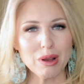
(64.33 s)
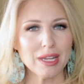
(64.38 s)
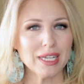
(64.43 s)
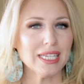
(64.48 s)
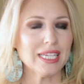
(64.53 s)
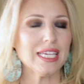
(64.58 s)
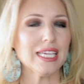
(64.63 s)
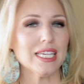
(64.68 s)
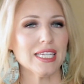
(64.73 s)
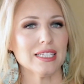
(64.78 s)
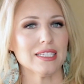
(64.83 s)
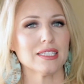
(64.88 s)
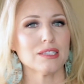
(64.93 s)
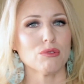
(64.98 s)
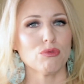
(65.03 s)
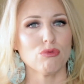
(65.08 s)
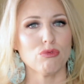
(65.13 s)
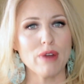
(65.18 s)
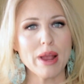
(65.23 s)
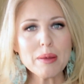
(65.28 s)
one is
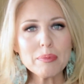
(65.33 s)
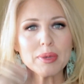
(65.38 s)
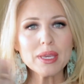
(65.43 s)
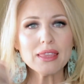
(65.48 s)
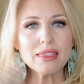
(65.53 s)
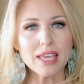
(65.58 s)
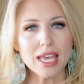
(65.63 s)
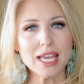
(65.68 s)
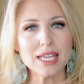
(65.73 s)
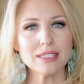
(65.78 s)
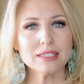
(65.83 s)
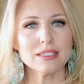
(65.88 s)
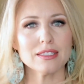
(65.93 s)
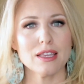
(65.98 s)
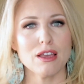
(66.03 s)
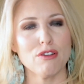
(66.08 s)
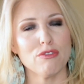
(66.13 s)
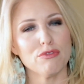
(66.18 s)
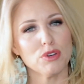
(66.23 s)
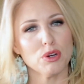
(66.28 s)
wrapping the
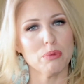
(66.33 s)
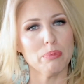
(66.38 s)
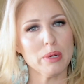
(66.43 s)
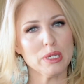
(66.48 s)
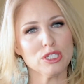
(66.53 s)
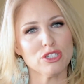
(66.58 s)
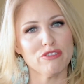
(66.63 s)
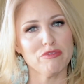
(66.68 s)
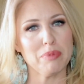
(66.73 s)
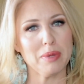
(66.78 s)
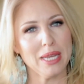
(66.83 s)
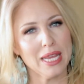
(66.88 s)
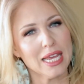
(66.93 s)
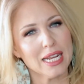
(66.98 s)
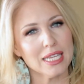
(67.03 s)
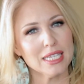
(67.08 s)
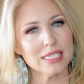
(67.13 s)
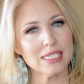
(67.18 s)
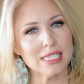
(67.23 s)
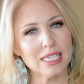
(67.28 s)
ends of your bunch of
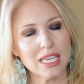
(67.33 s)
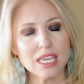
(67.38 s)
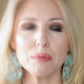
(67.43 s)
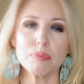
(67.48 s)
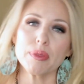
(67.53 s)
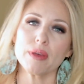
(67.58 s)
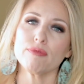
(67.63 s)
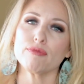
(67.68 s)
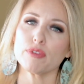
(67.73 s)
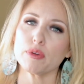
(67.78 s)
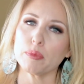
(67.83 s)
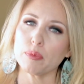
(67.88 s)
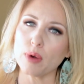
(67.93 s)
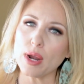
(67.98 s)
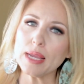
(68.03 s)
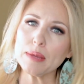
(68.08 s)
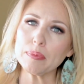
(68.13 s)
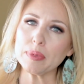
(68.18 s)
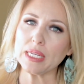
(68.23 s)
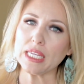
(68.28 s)
bananas to keep them from
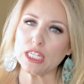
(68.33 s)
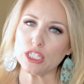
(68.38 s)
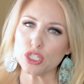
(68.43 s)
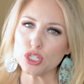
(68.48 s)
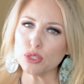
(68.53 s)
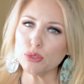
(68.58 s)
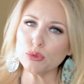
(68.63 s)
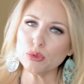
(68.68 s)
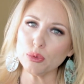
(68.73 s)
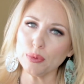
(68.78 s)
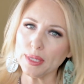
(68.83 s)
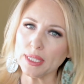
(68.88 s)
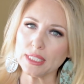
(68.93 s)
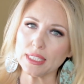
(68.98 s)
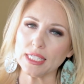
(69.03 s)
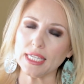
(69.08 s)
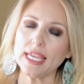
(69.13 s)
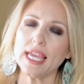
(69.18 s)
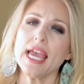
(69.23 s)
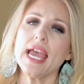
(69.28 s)
ripening too
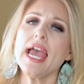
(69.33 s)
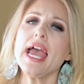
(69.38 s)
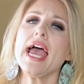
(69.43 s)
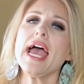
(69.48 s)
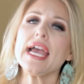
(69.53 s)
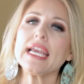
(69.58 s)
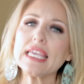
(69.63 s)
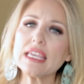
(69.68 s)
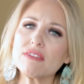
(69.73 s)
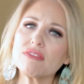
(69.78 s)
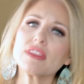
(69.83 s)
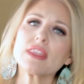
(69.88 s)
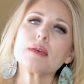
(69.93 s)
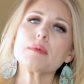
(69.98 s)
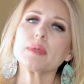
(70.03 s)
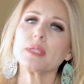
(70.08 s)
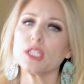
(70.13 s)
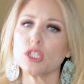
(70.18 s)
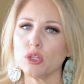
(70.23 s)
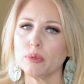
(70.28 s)
quickly and giving
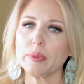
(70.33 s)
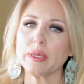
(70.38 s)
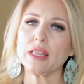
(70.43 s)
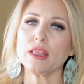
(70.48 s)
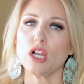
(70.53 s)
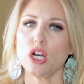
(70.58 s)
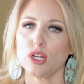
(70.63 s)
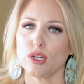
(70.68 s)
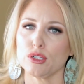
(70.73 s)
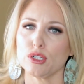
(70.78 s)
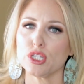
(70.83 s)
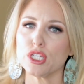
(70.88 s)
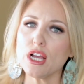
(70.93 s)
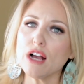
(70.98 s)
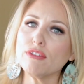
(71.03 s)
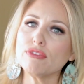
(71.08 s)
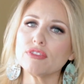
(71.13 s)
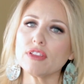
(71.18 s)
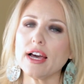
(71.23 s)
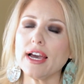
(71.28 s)
them a little bit longer
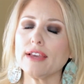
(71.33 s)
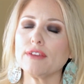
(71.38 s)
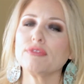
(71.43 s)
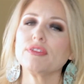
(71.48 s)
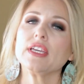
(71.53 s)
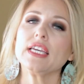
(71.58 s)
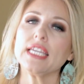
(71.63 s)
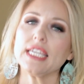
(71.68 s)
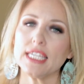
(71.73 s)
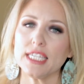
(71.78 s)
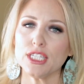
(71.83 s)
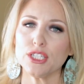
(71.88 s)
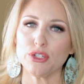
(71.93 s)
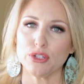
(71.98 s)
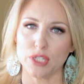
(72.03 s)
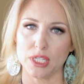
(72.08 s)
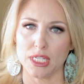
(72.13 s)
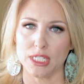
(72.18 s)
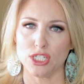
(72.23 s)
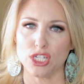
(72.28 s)
shelf life in
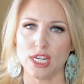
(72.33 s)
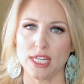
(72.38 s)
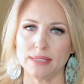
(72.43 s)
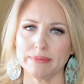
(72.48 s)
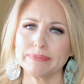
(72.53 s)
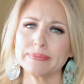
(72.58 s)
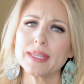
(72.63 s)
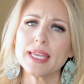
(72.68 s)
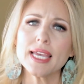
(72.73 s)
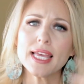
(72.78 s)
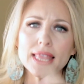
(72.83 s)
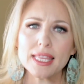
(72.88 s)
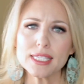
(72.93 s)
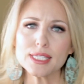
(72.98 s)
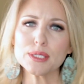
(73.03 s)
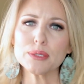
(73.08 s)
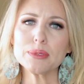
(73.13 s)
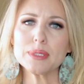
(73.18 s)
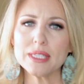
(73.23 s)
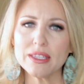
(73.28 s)
your kitchen.
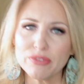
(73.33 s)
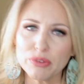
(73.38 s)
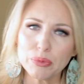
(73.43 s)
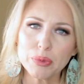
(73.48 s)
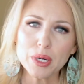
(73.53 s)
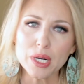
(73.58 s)
Let's go see if it